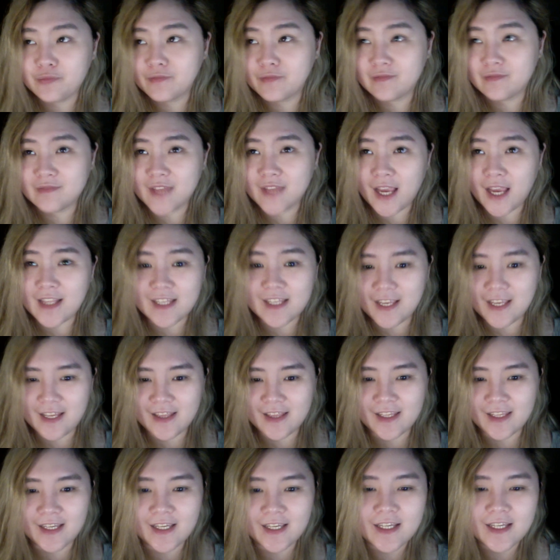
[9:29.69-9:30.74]

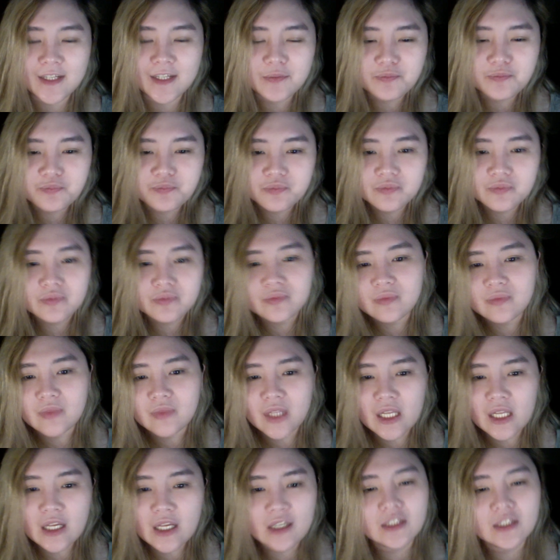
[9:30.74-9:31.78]
Technically,
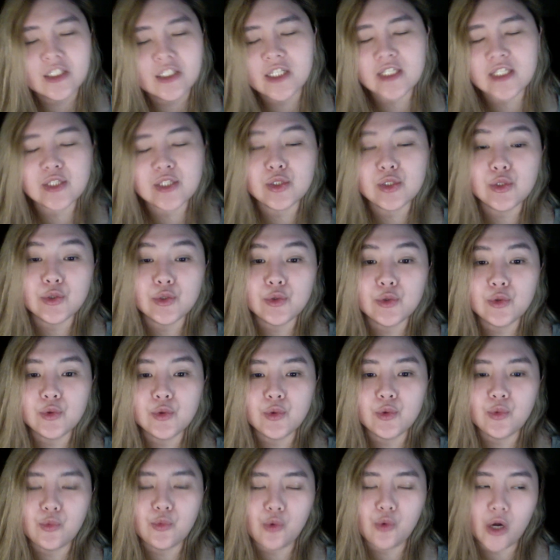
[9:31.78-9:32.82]
just
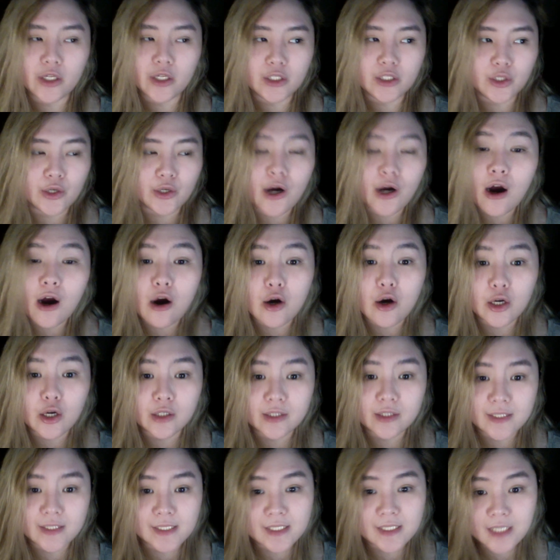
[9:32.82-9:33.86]
do what your heart
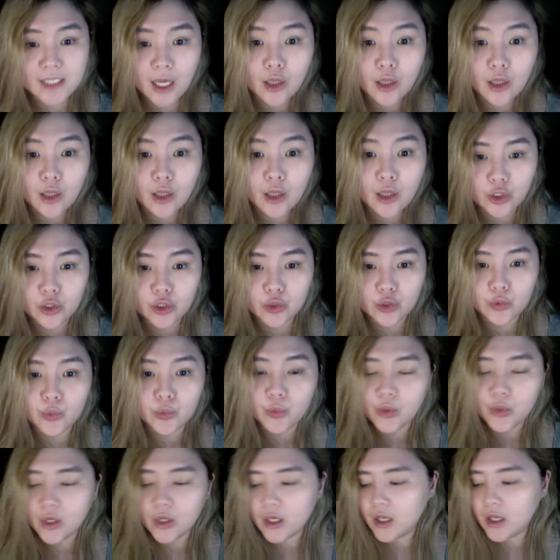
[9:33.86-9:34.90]
is telling you,
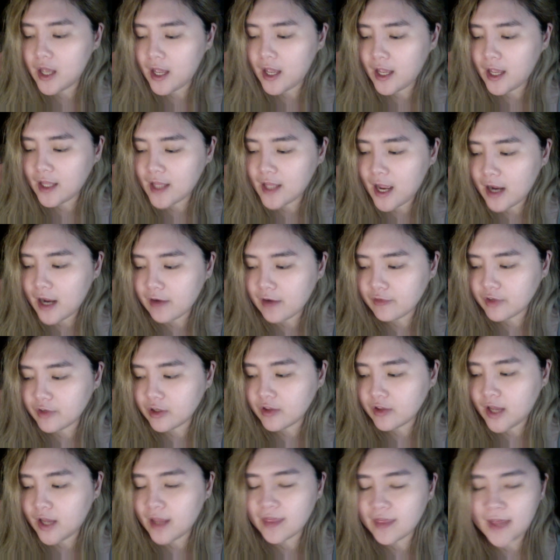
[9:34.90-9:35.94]
and I
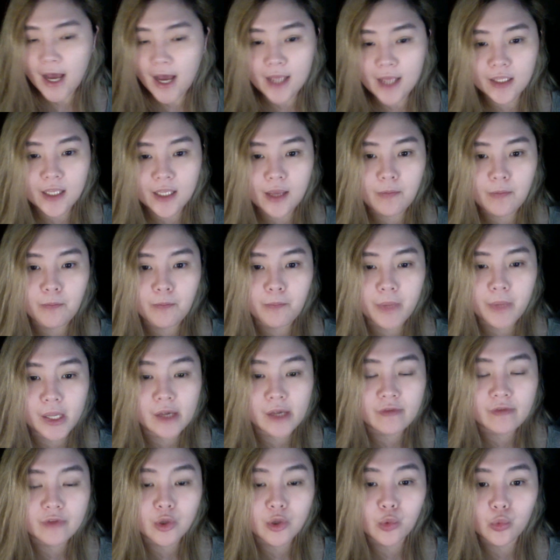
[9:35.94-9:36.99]
feel that that can
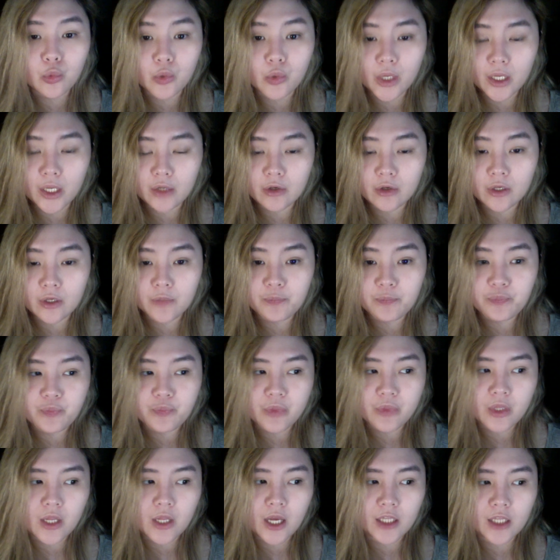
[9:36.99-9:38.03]
pave the way,
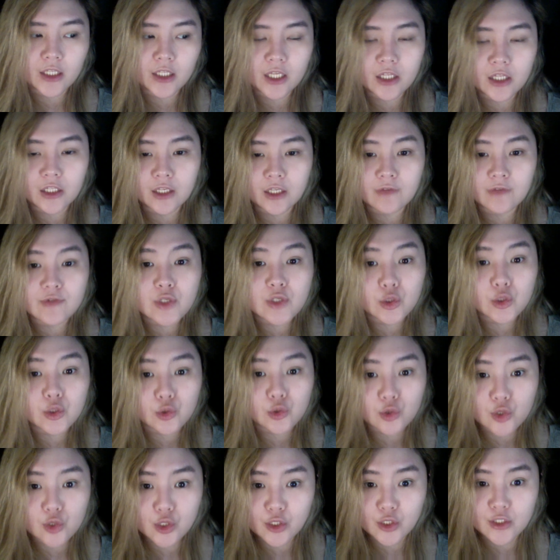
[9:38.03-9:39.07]
that can give
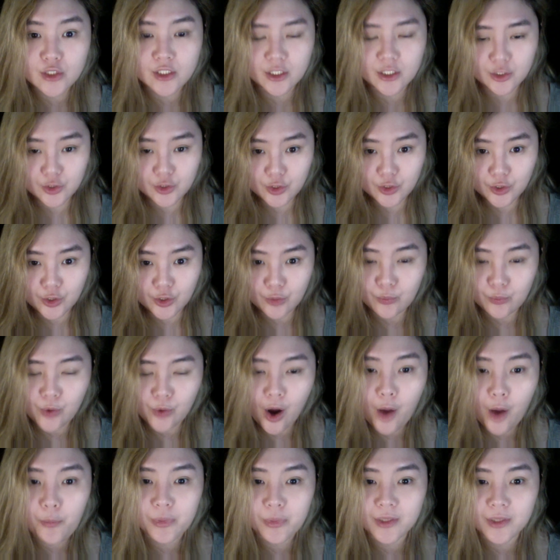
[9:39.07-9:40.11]
solutions into your
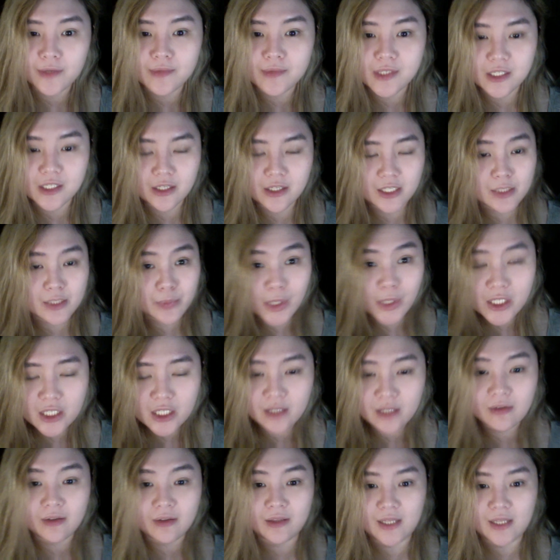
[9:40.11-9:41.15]
problems,
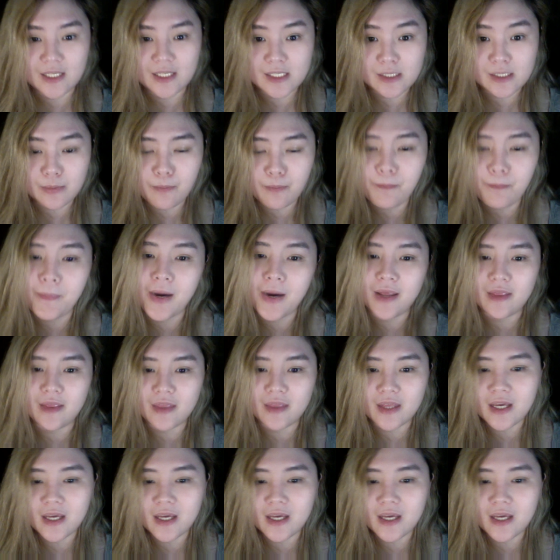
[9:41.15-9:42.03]
especially this month.